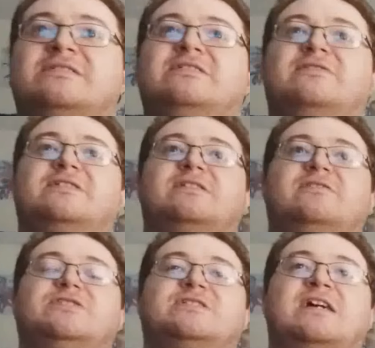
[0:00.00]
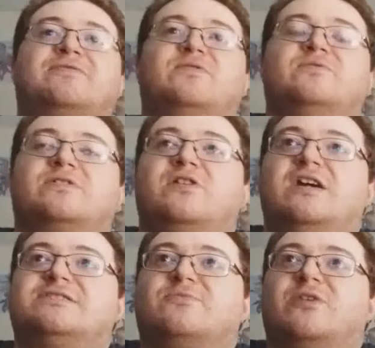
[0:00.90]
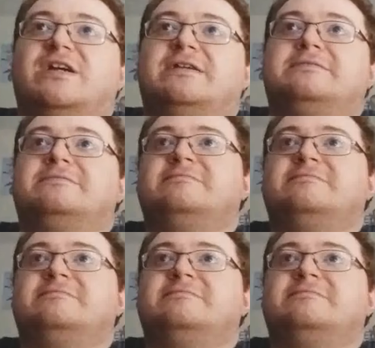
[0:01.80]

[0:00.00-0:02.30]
Akira just got thrown across the ring.